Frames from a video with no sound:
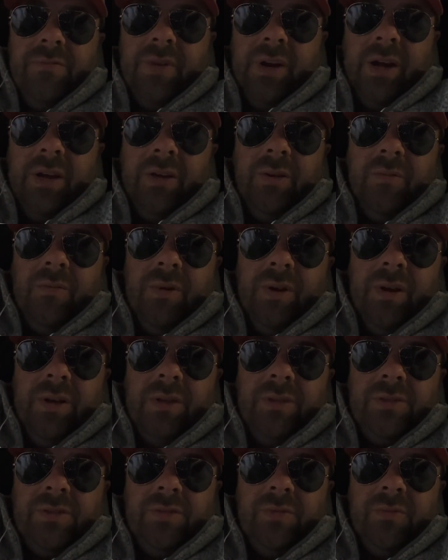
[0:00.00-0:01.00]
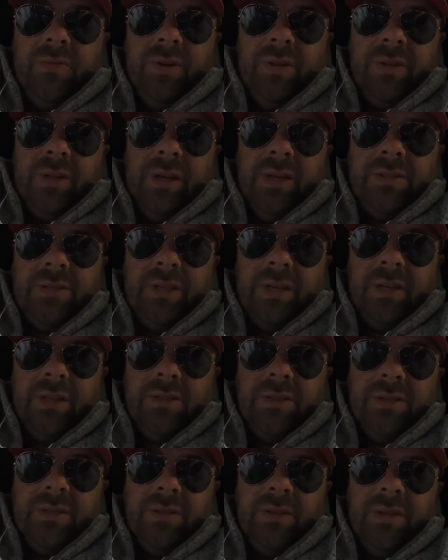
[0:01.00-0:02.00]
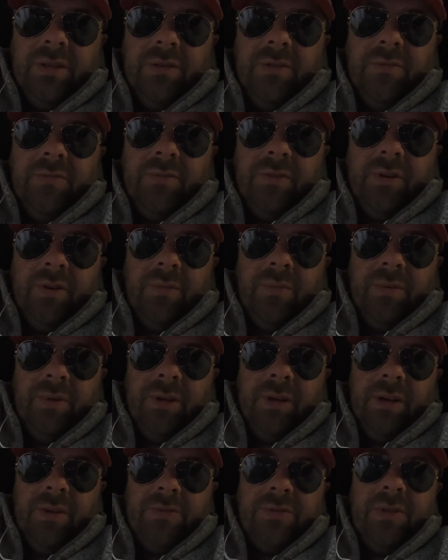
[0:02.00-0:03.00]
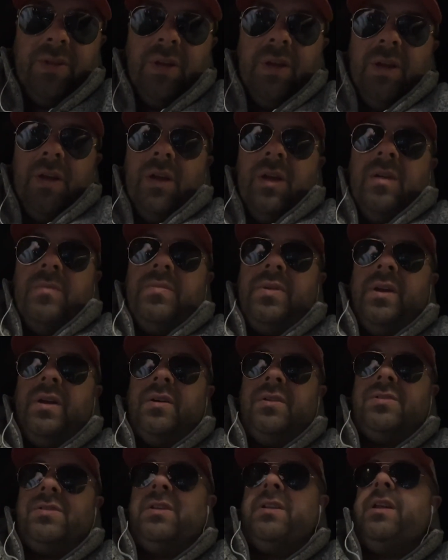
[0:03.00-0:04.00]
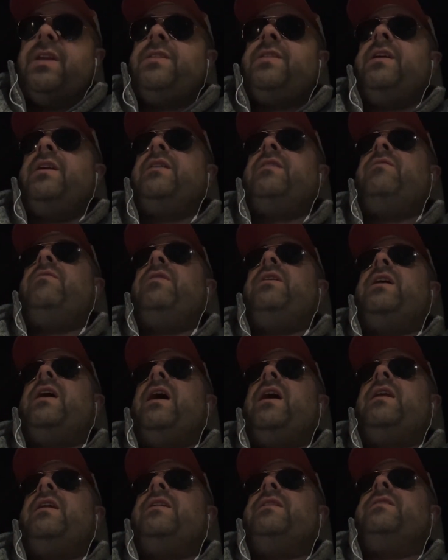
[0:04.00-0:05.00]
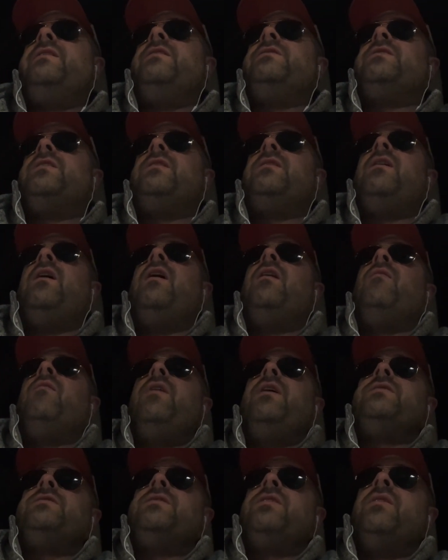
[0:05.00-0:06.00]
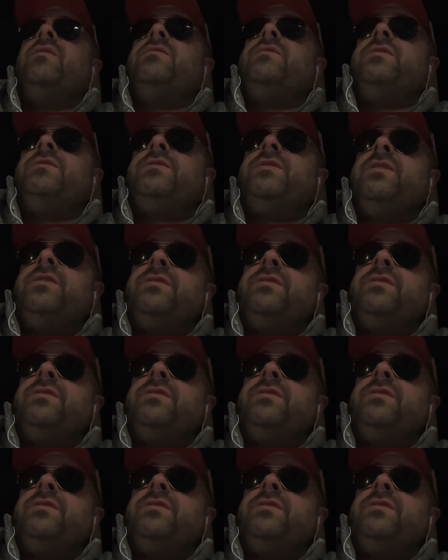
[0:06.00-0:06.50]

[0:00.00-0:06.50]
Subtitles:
finding ways to win last seconds doesn't get you far in the playoffs. Peterson, I think there's a long ways to go in this